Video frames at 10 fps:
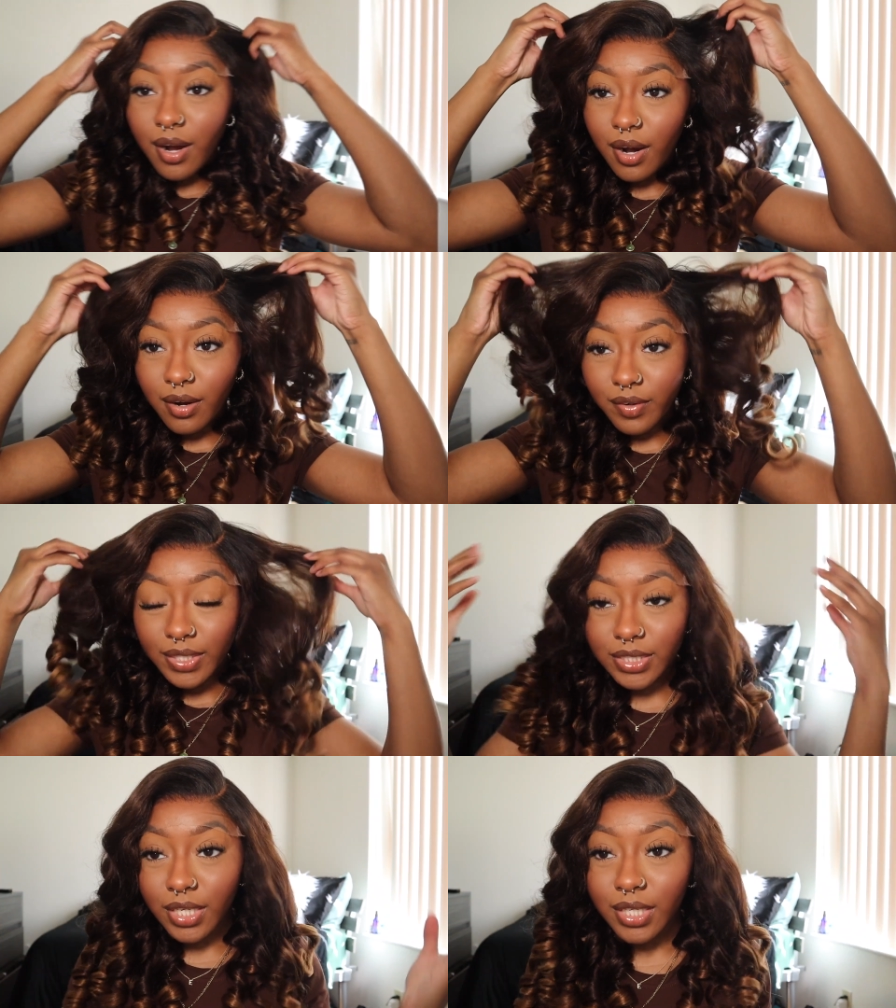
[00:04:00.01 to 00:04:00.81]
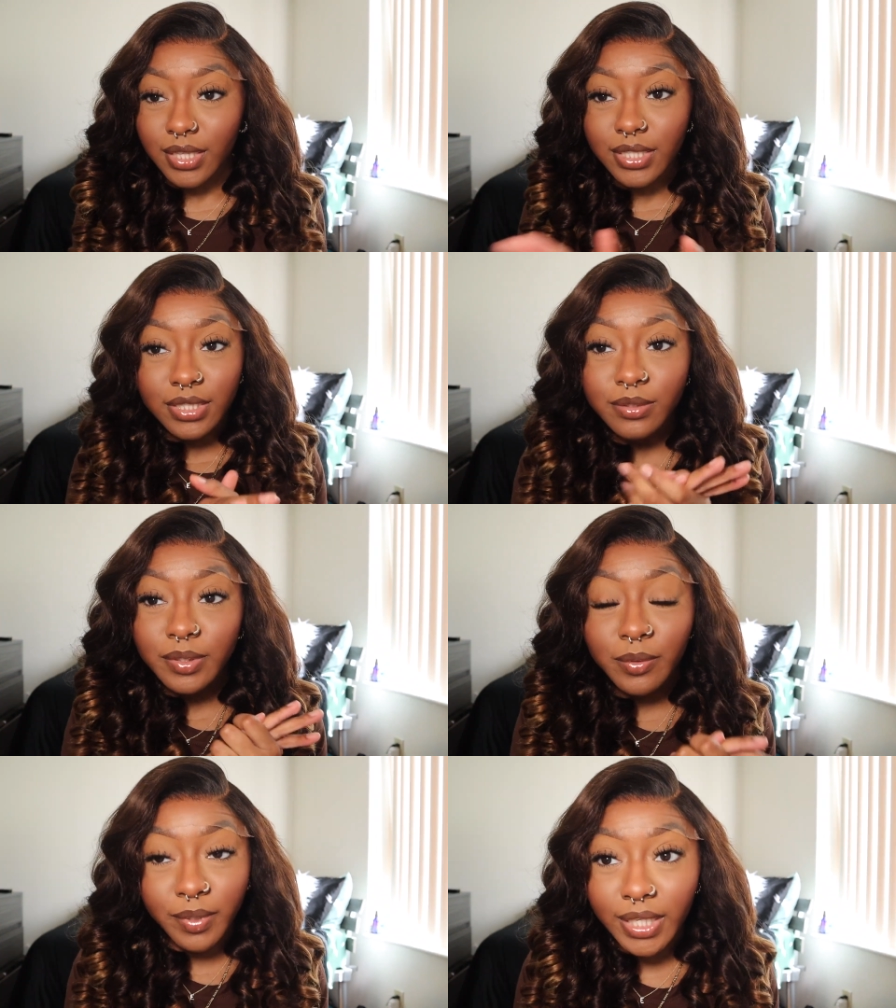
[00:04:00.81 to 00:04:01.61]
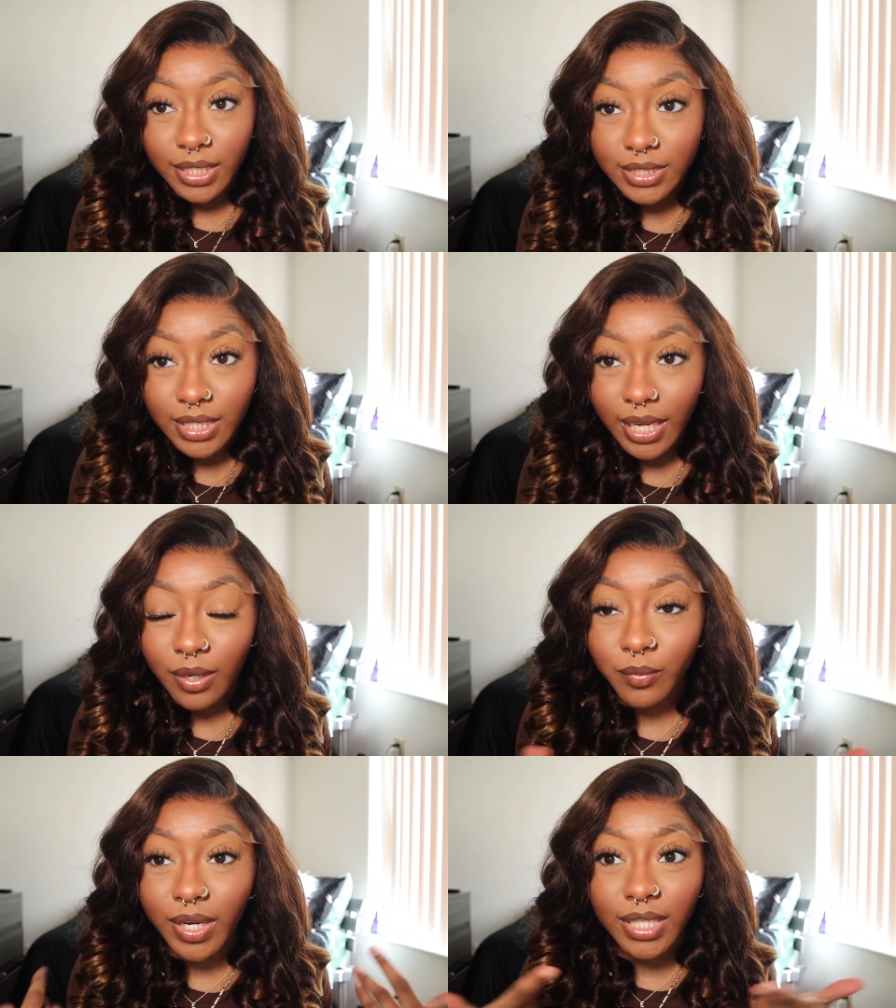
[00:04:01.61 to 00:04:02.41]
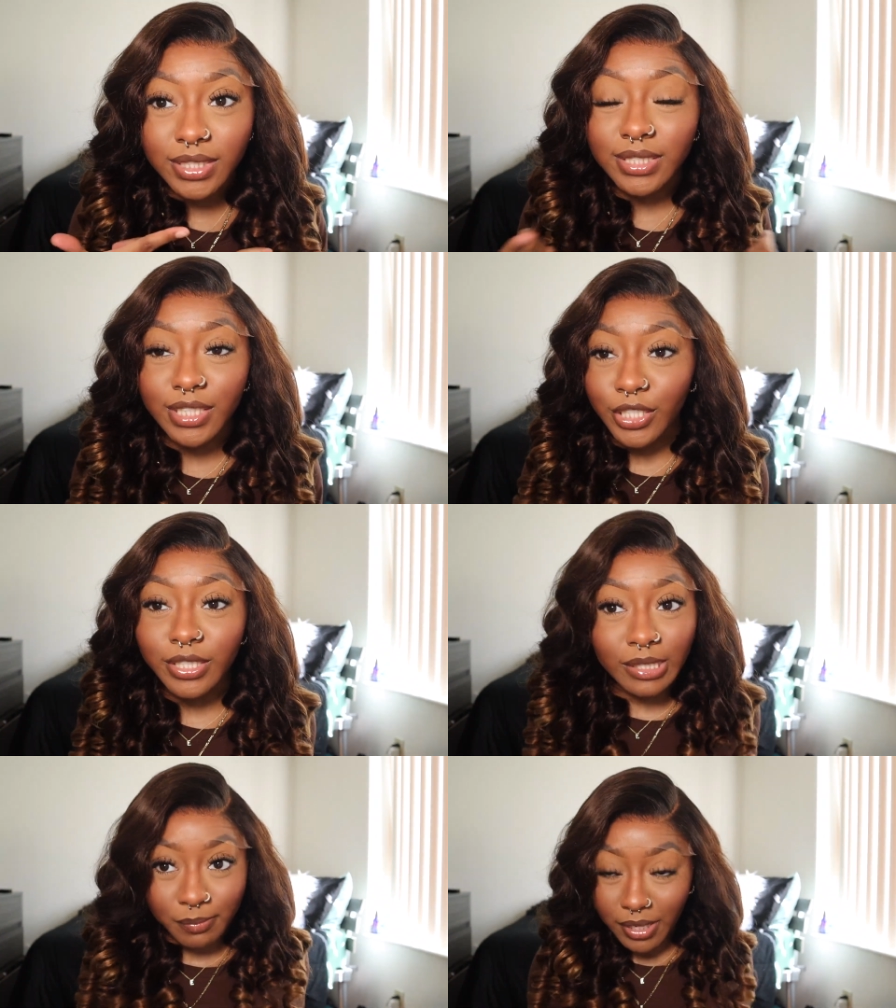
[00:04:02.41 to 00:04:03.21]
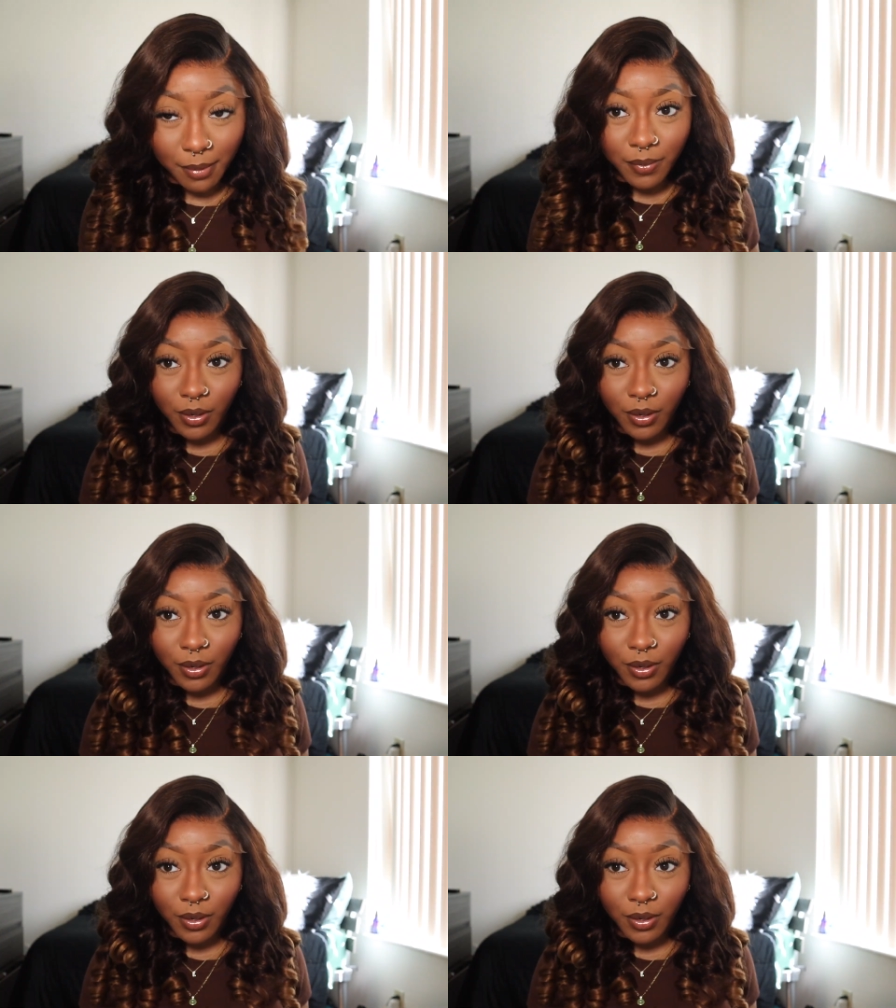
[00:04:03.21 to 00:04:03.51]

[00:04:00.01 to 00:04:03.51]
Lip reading: All right, y'all, this is what the wig looks like when I just literally plopped